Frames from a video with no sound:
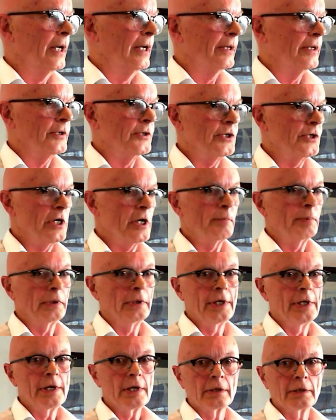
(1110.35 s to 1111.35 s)

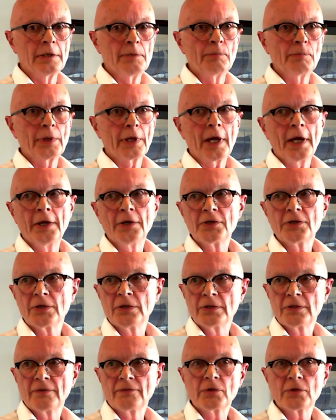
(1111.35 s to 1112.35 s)
geopolitical
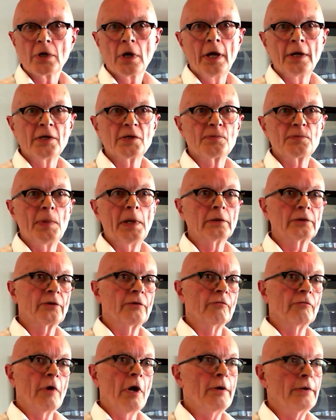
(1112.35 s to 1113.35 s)
implications of China's Belt
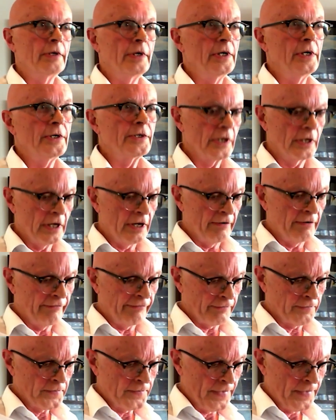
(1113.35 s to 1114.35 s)
and Road
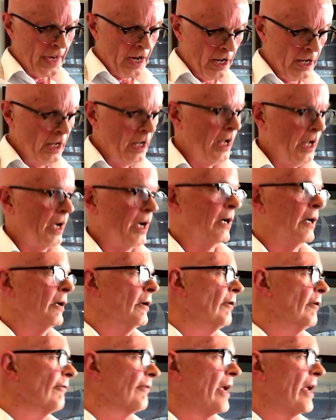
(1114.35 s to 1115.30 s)
Initiative, of